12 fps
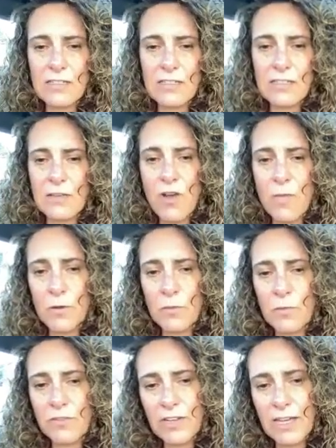the
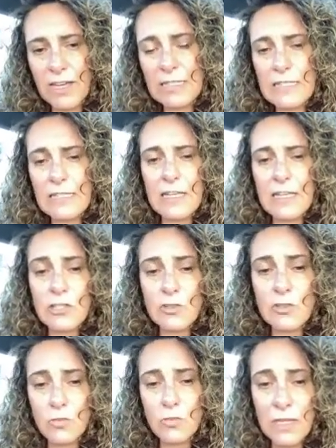problem of violence against
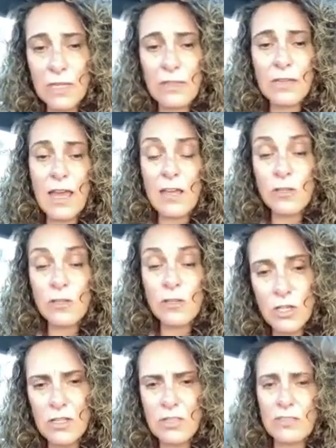women and
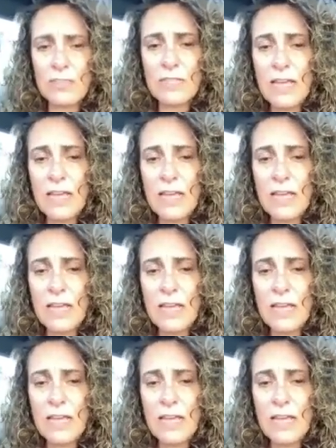girls